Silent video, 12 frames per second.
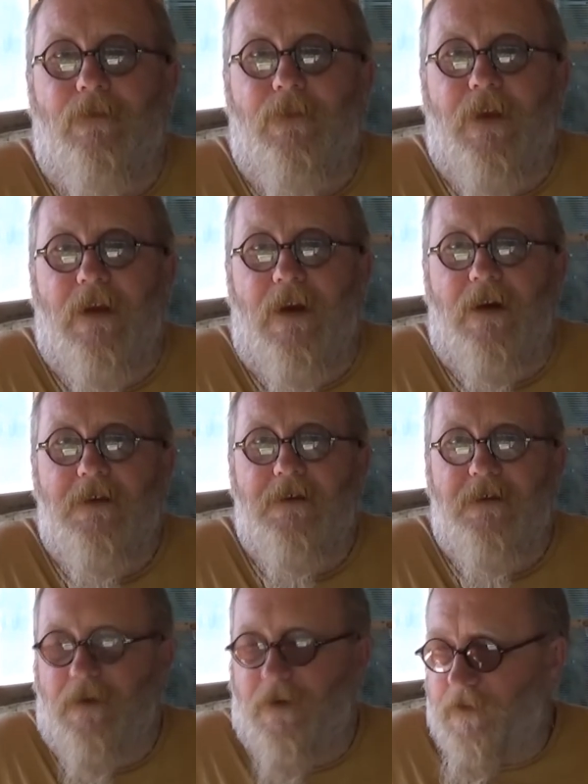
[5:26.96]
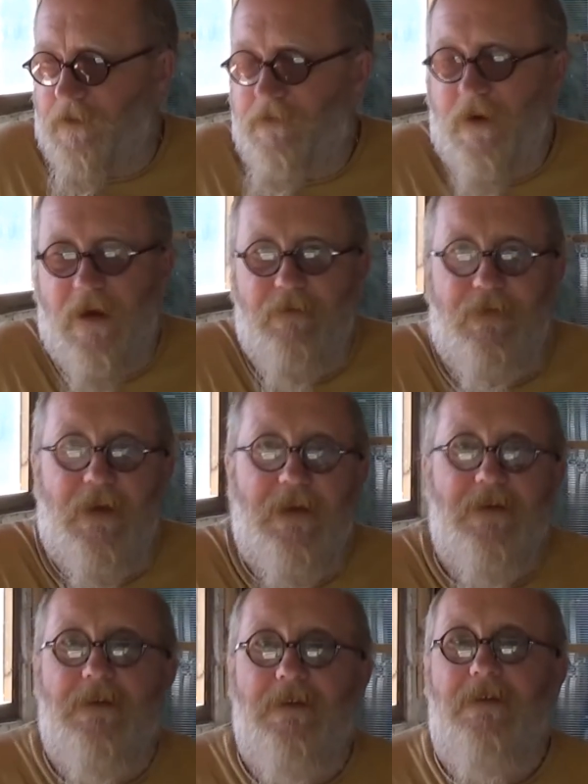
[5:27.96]
The last of the 5
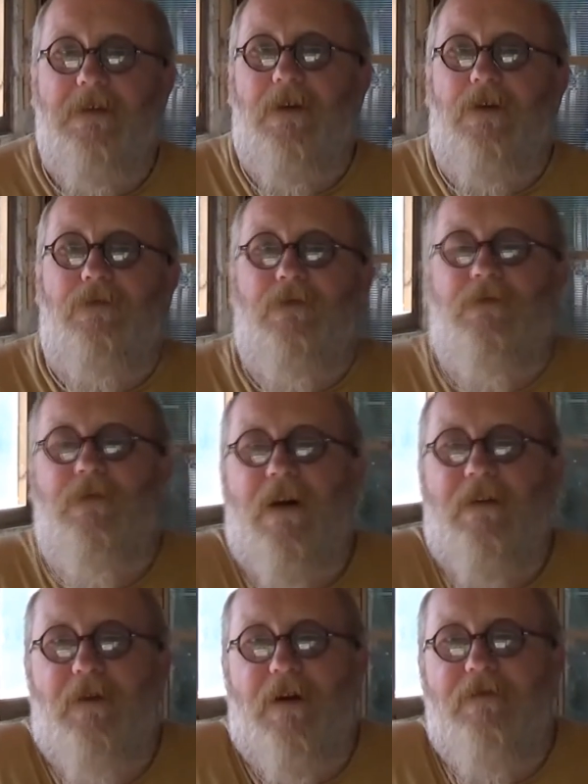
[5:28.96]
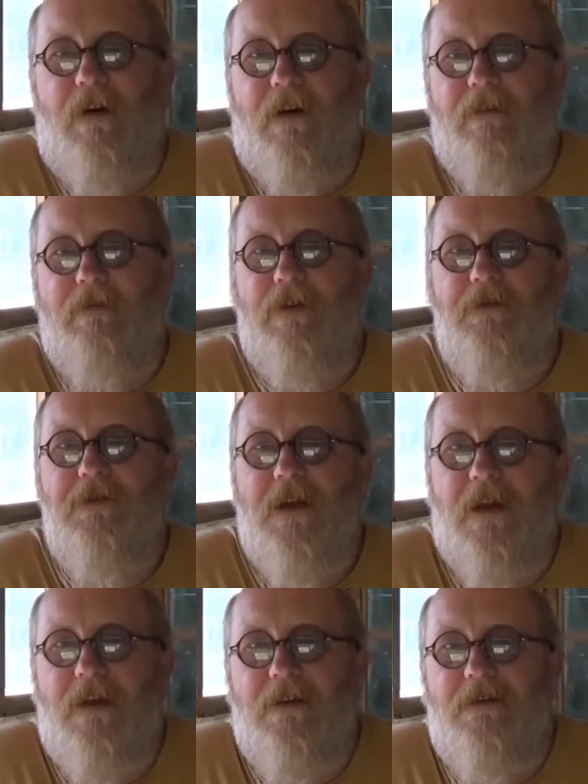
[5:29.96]
things of 5x5 that you
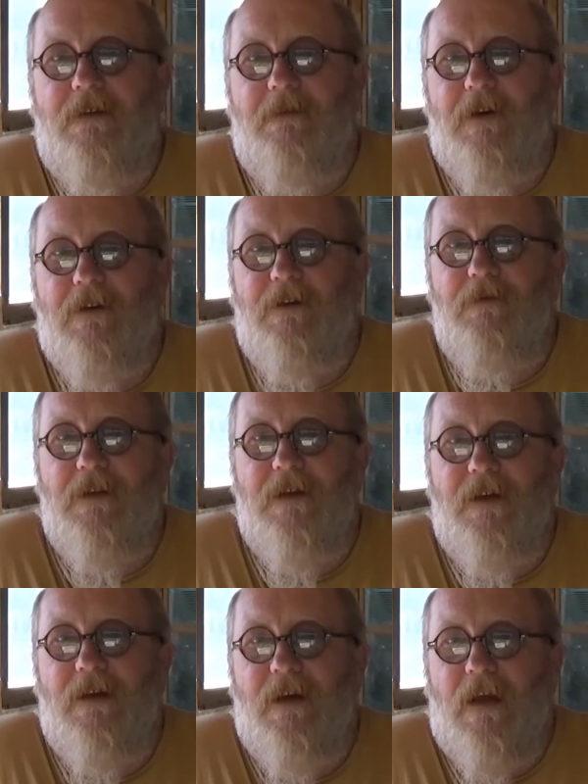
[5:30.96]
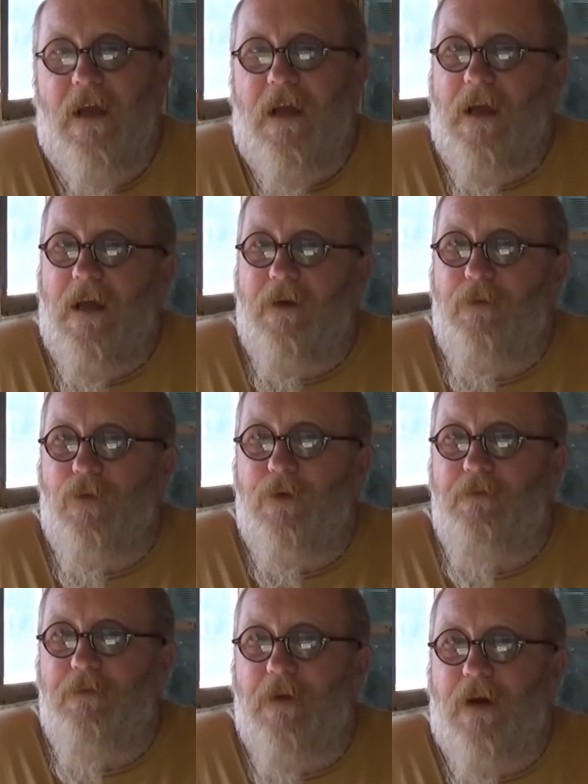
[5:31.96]
take into the bunker with you
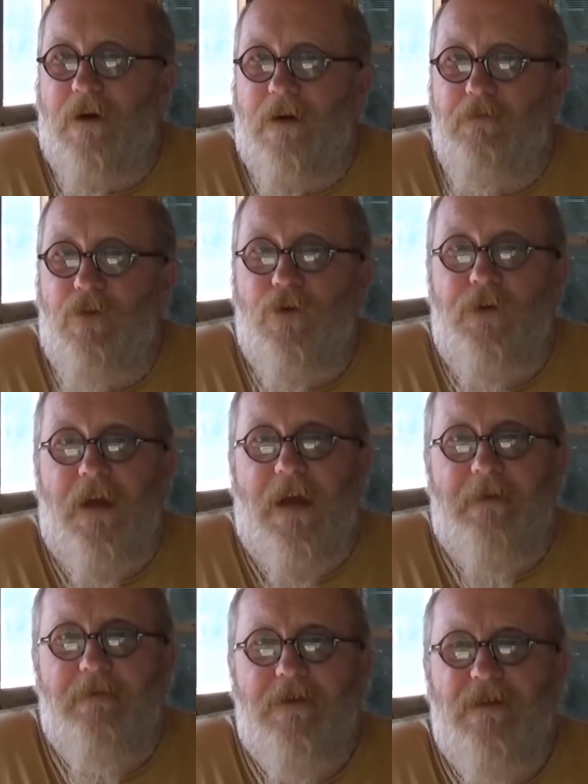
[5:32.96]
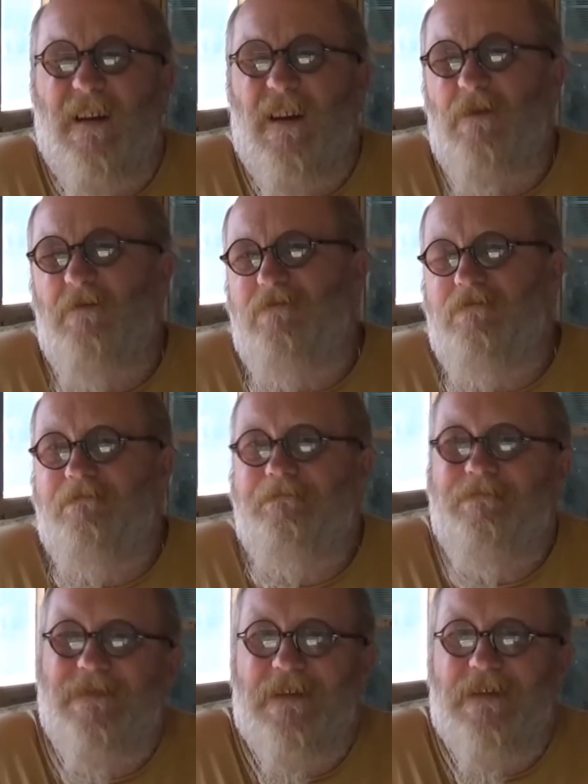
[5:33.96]
are board games. Now,
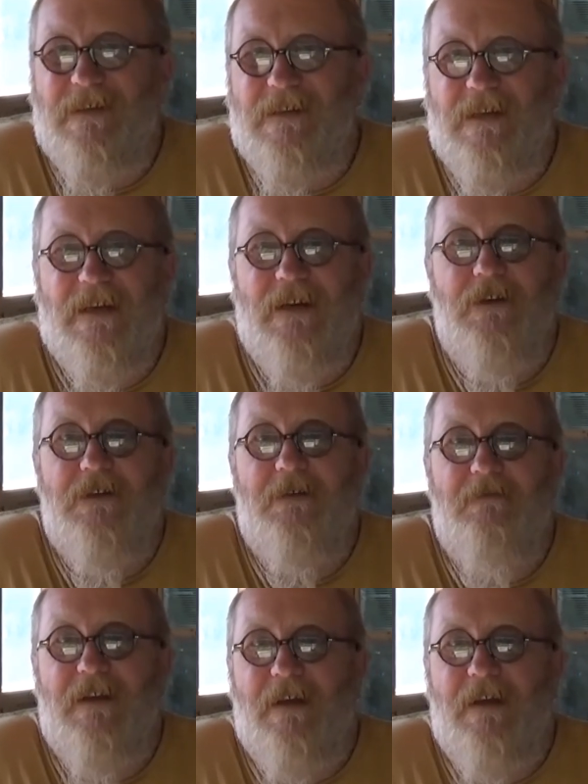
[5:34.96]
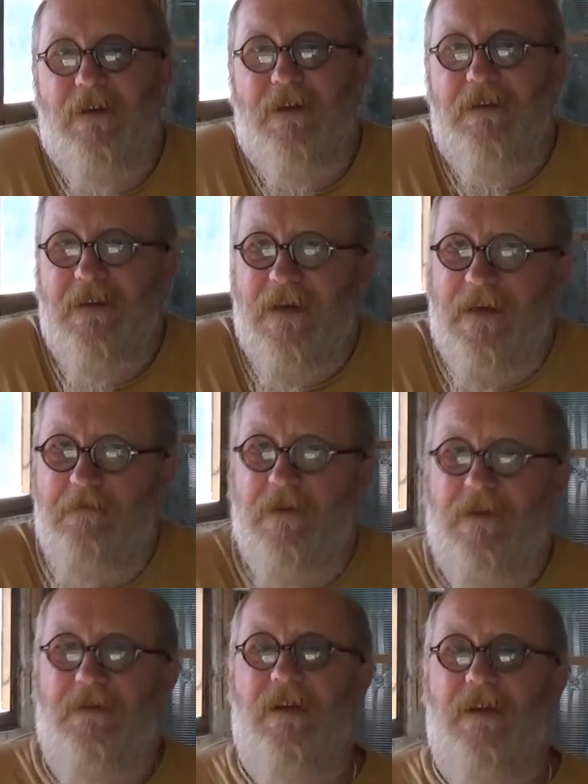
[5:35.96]
I used to play them when I was a kid, but
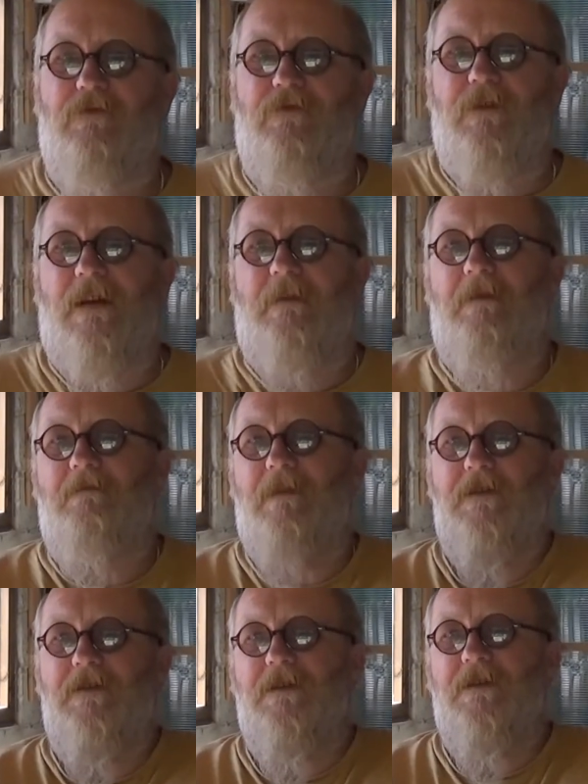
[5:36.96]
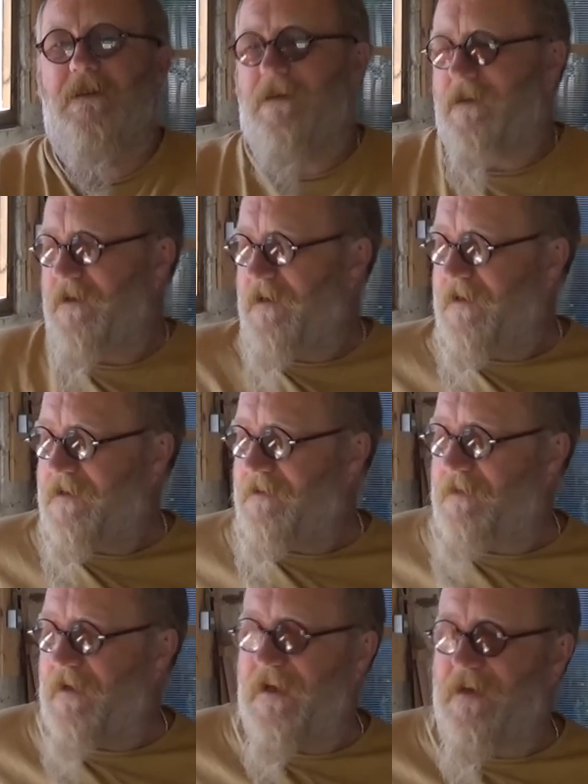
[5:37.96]
I've never really been much into
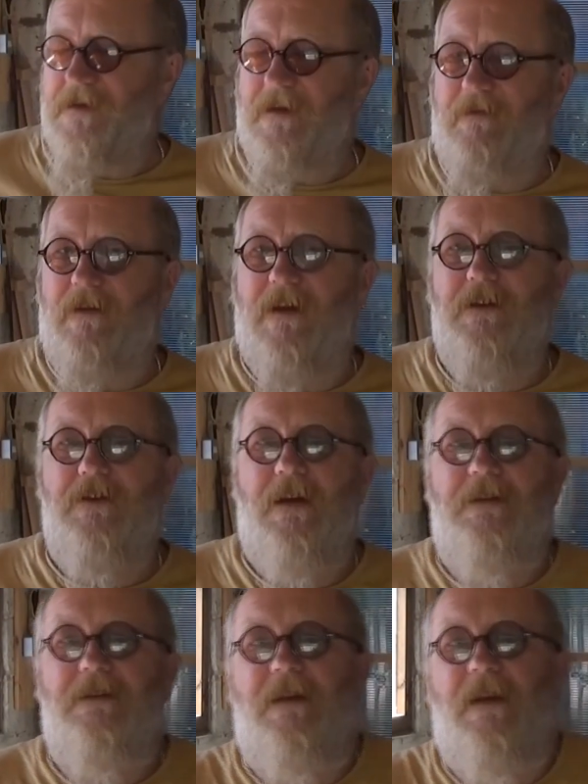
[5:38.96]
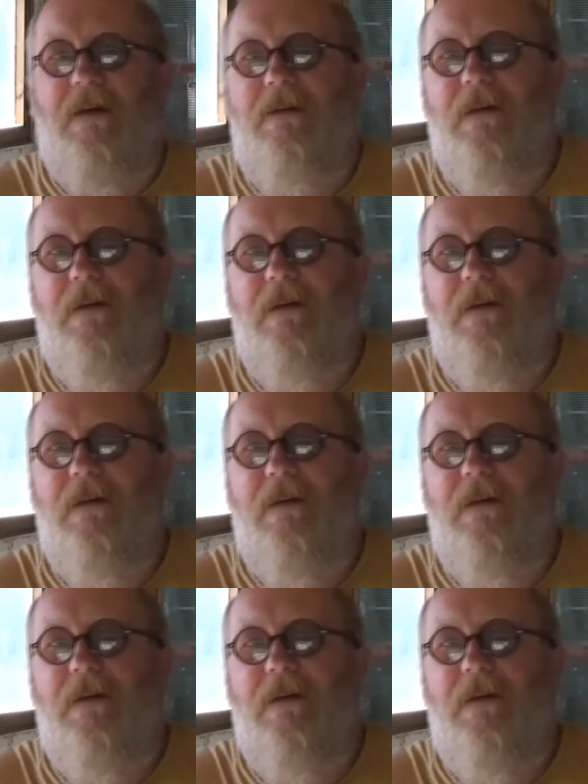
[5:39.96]
playing stuff like chess and that.